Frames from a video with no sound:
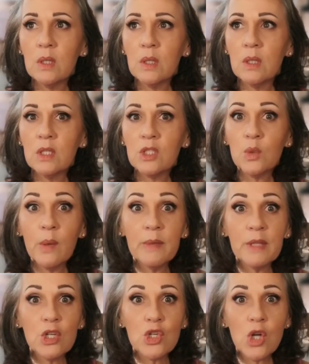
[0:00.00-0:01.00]
Swim with
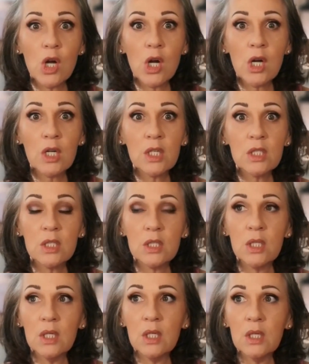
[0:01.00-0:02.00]
the Sharks,
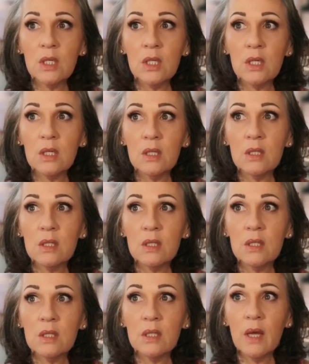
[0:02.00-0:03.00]
The
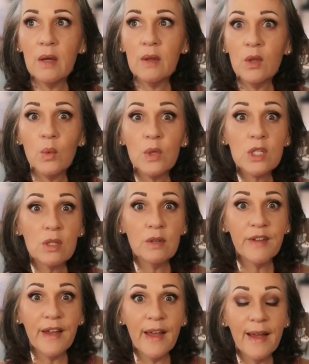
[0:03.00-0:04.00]
Wizard of
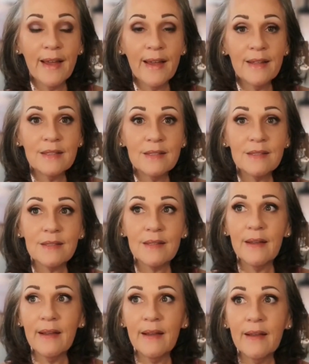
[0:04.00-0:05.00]
Ads,
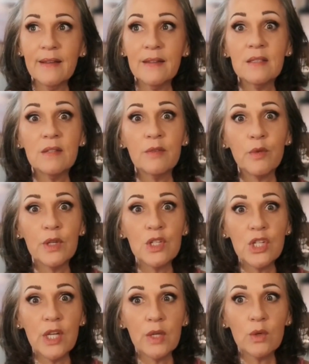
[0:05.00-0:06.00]
and
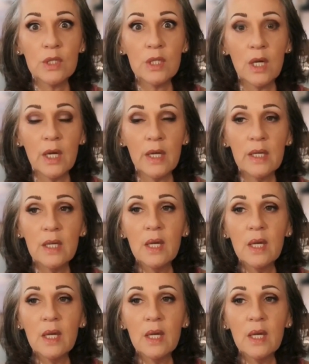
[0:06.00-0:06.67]
Differentiate or Die.